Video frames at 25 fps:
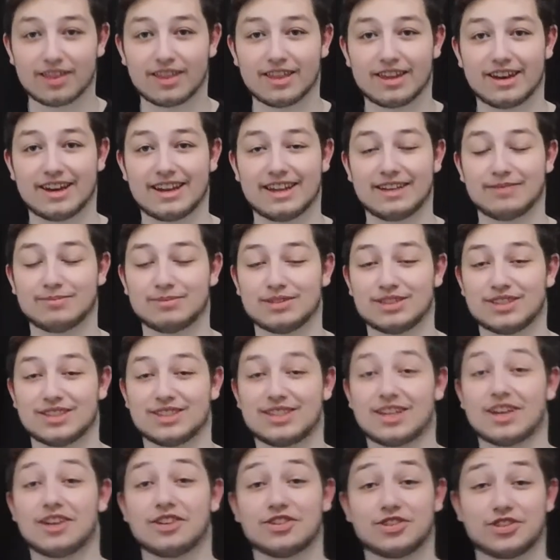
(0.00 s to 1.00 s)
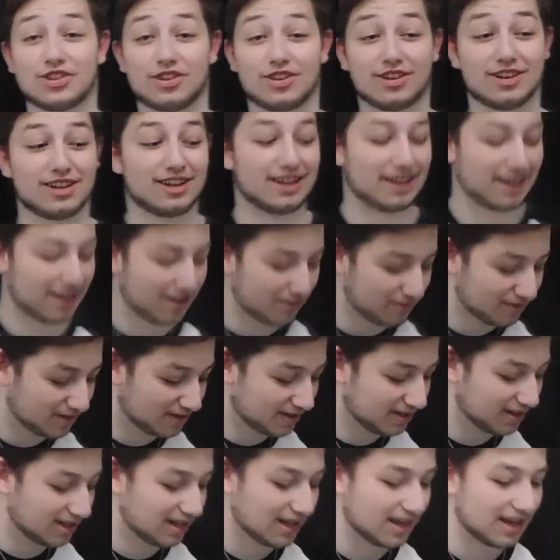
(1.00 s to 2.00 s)
the name is Charlie
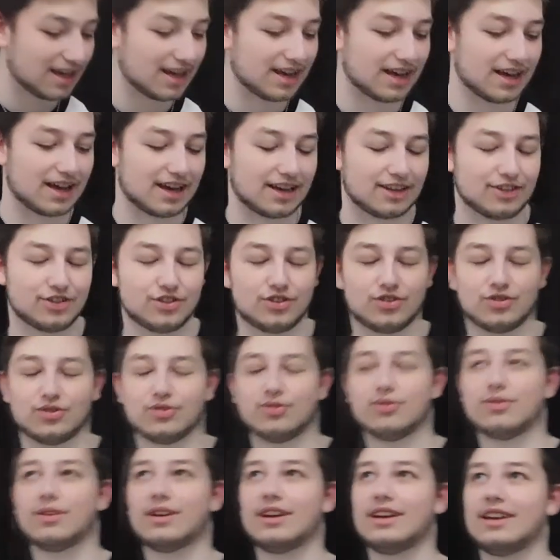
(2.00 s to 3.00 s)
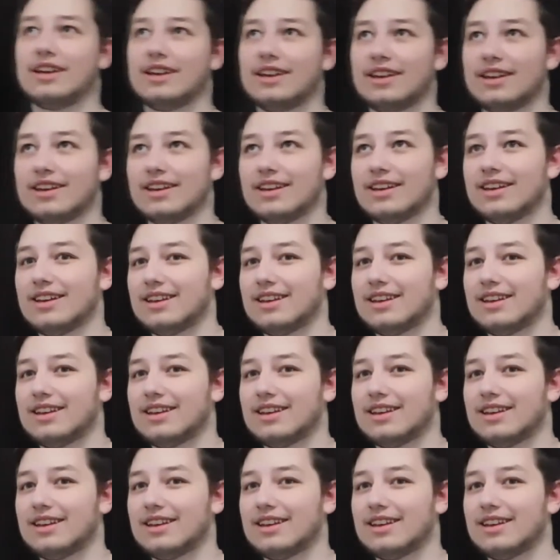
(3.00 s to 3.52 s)
Howland. I do a